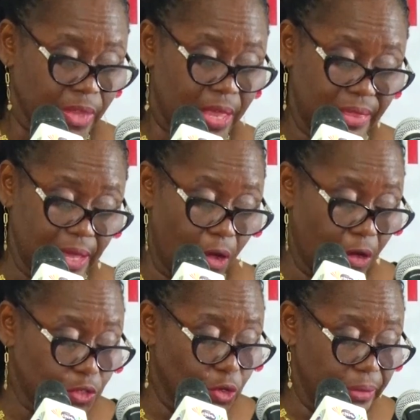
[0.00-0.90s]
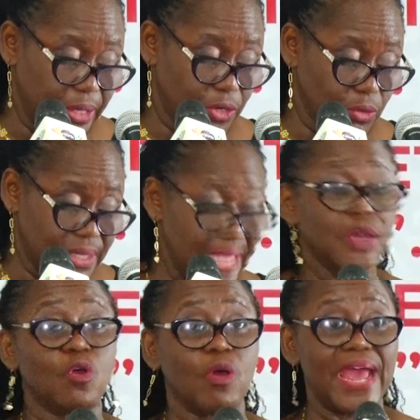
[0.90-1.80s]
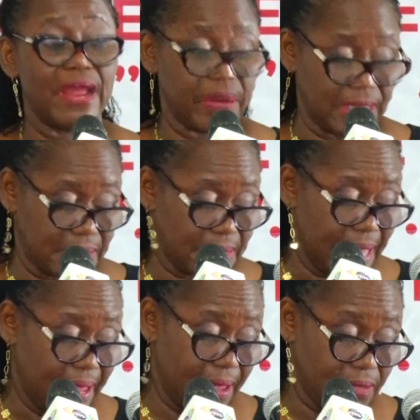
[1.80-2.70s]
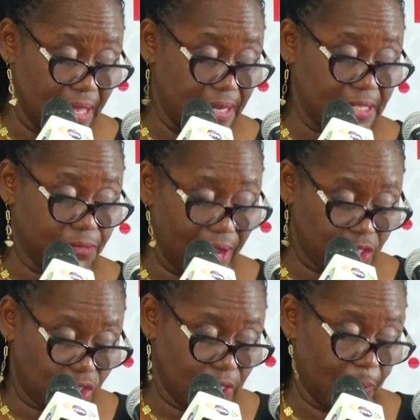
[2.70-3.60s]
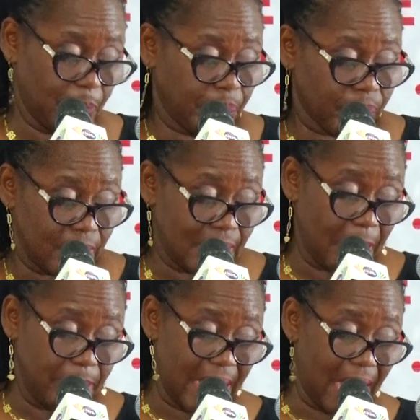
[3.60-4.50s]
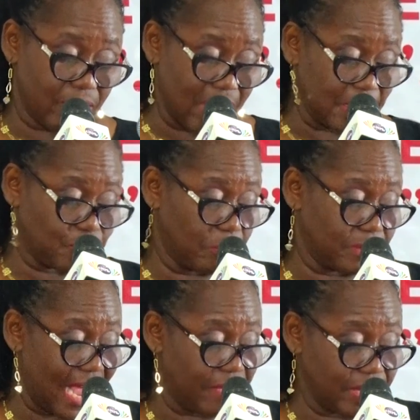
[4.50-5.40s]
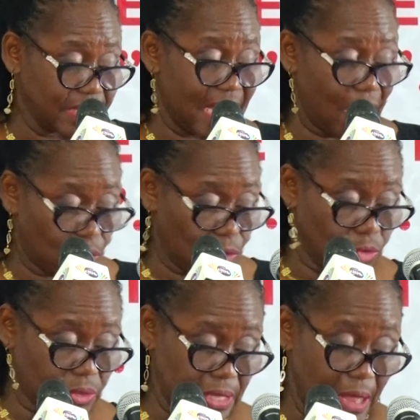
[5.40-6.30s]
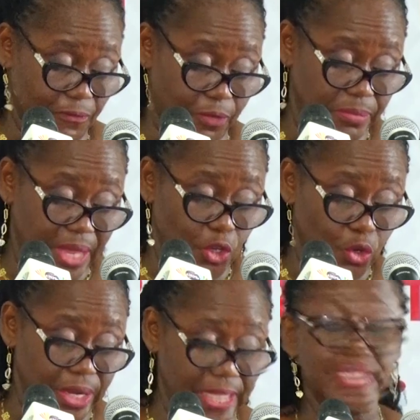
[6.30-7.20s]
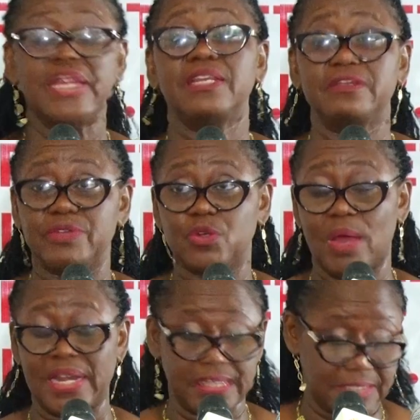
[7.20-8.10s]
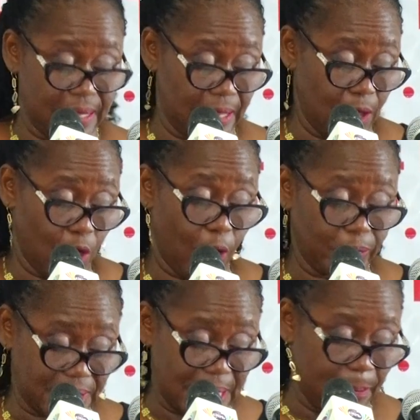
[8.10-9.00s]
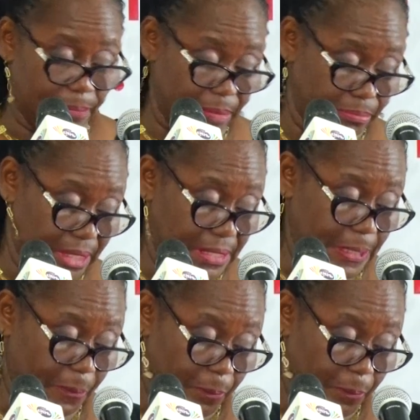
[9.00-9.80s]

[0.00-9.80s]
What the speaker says: They also reduce incoherence and the dysfunction that may arise from diverse outlooks from the unique individuality of team members.